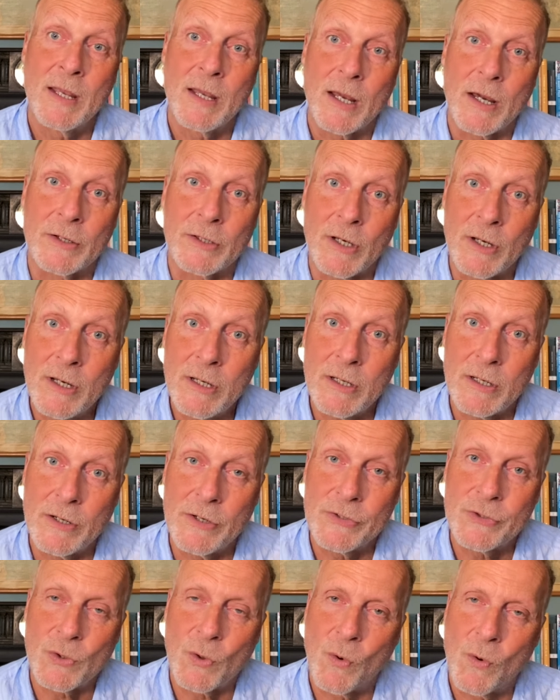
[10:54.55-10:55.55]
An
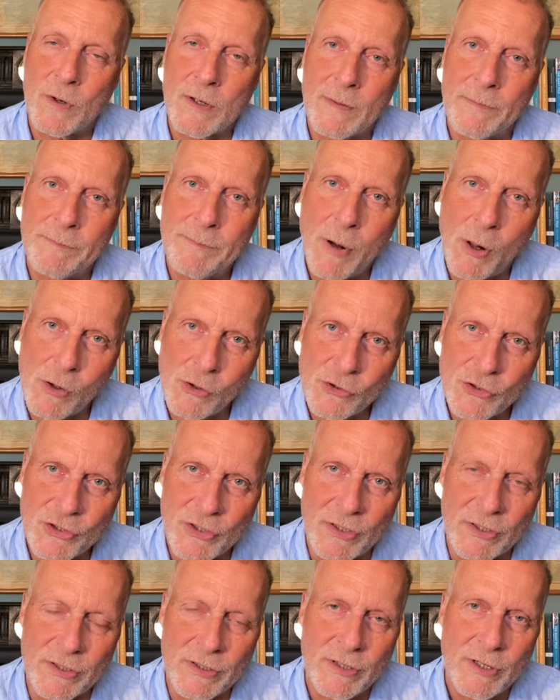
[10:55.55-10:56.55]
urge or
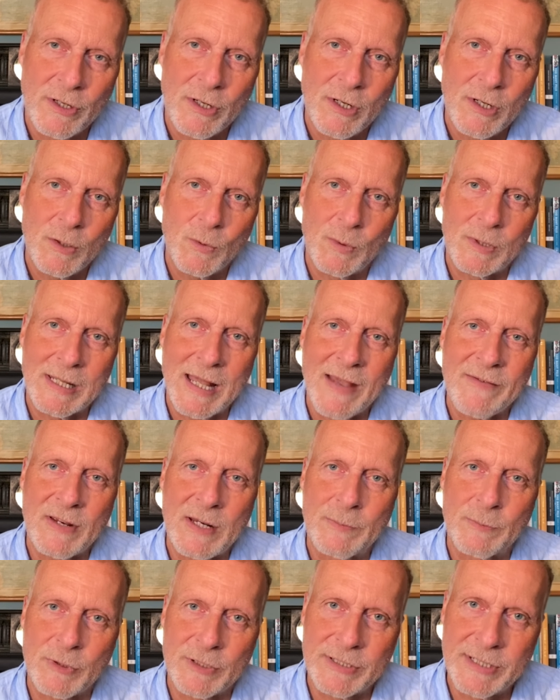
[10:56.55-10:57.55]
compulsion will have a
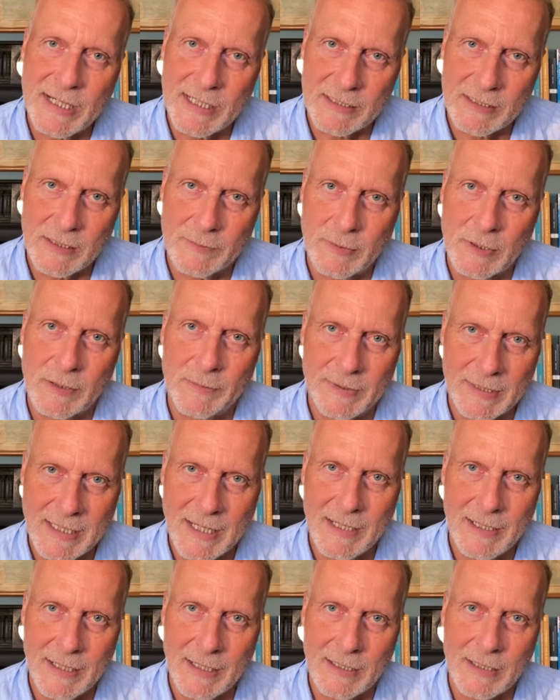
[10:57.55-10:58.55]
predictable
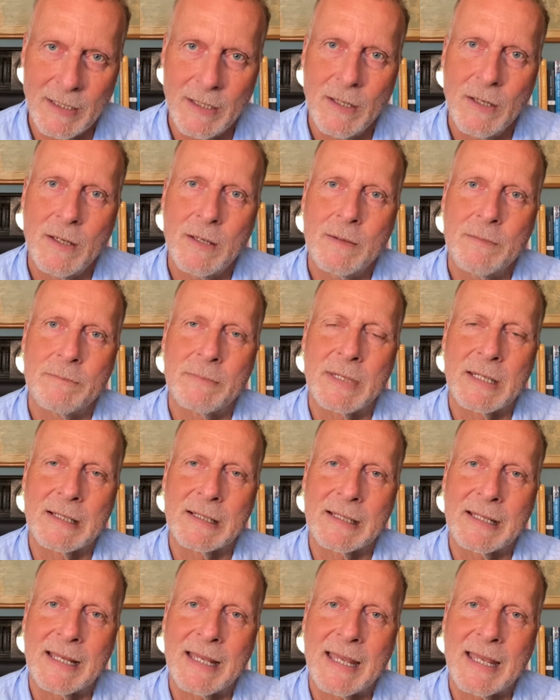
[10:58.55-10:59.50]
beginning, middle,